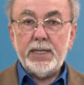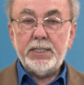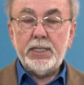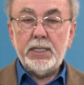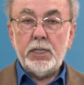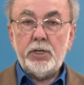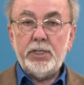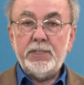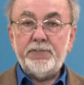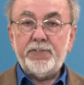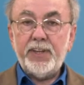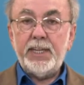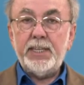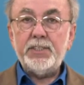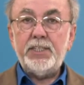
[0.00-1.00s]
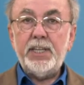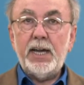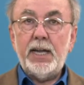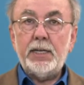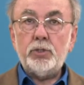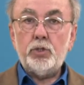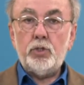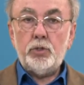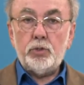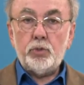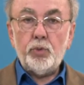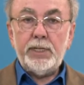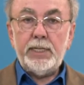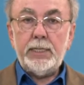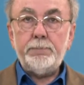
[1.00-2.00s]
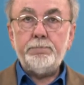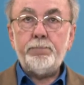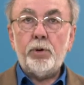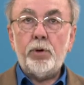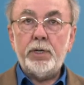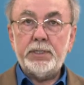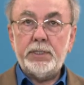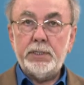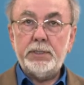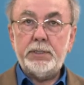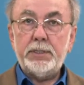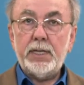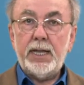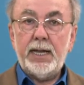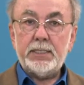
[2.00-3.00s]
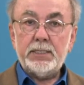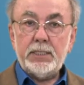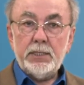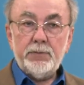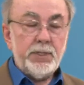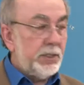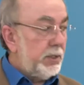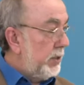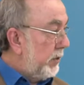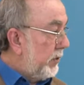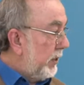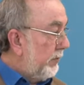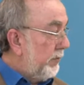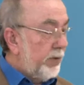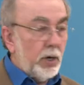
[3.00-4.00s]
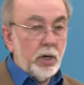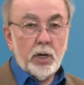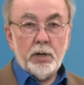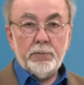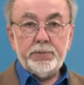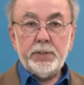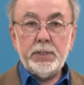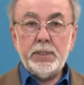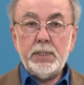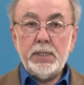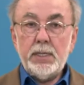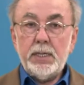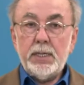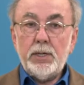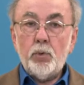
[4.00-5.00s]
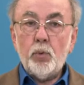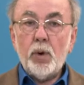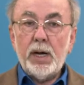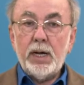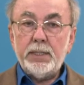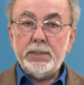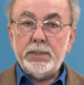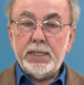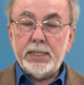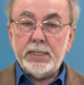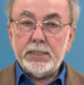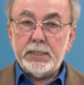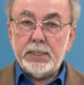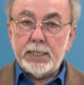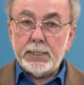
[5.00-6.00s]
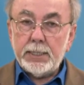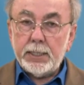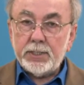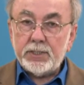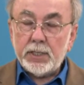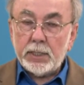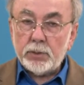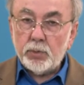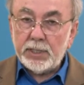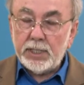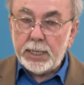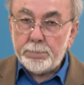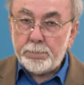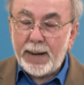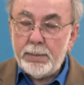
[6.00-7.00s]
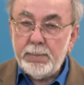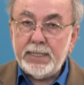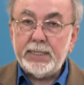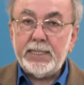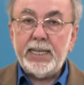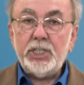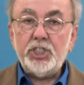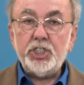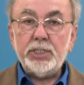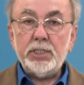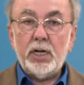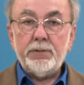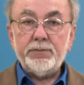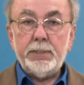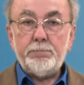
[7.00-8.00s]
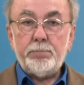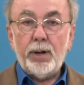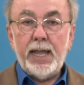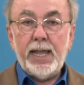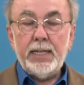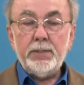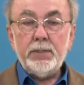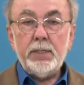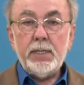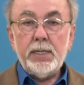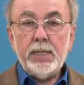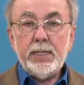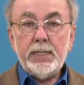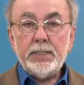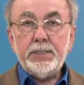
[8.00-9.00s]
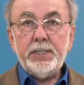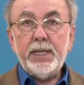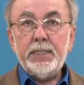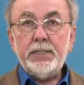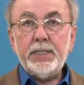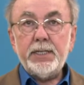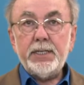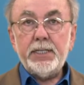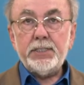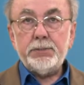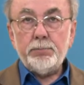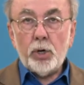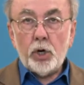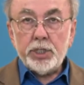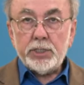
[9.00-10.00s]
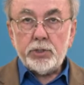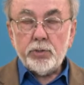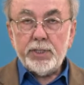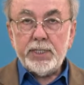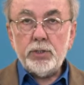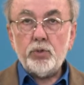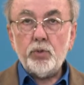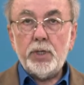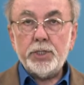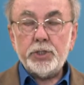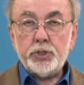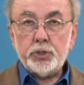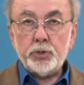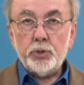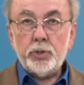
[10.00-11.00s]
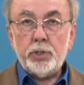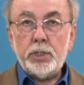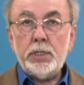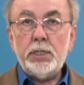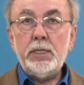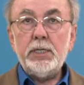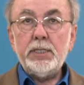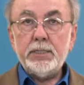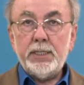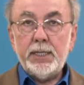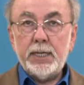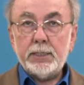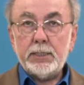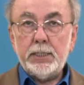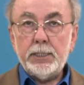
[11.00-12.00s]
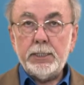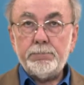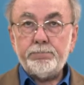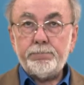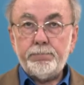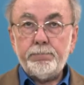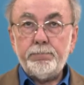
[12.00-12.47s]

In the learning phase, there are 3 important activities involved. One is start with the implementation of the plan. Then there is monitoring to assure that the